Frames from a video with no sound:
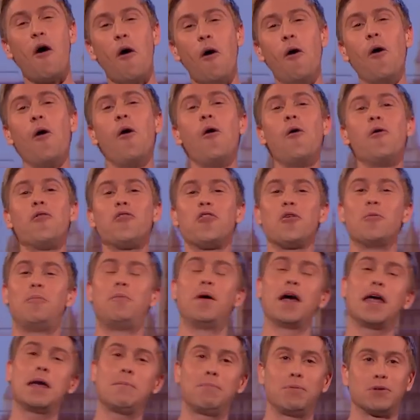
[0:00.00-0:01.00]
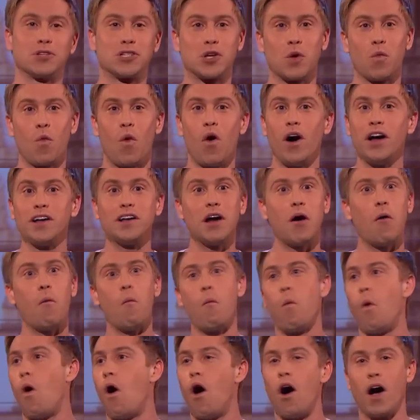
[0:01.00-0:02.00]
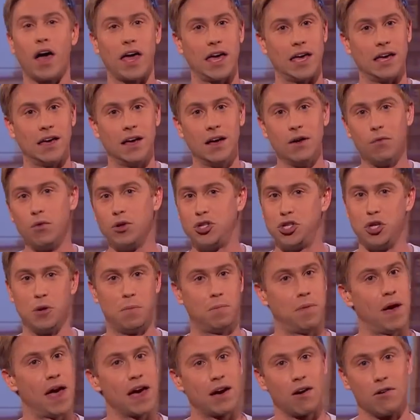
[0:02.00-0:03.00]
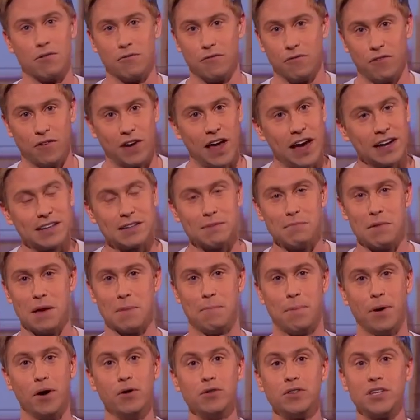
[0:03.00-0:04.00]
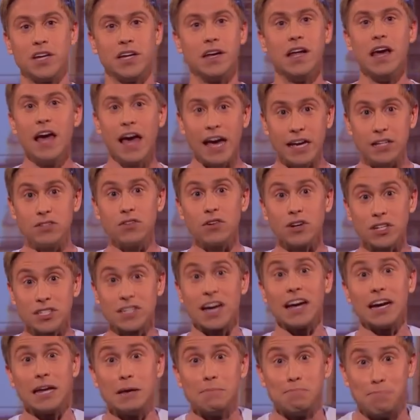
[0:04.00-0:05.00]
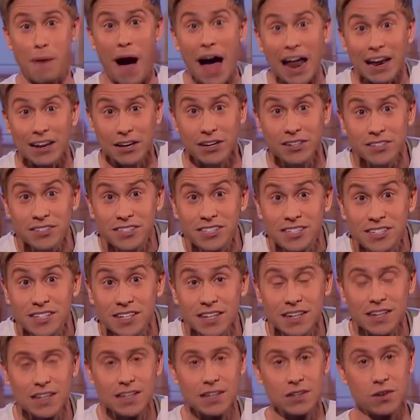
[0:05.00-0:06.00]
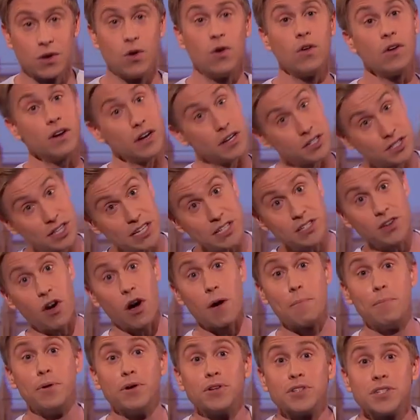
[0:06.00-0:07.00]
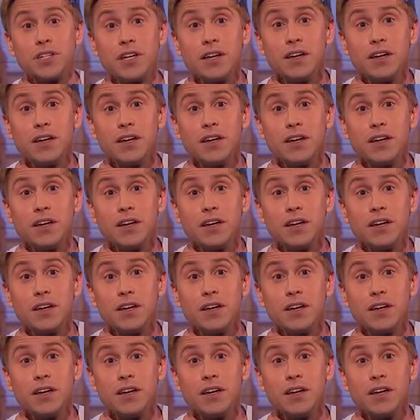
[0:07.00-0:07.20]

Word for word: All the people to wind up, why would you pick on Vladimir Putin? He's not exactly balanced. Or, as this guy puts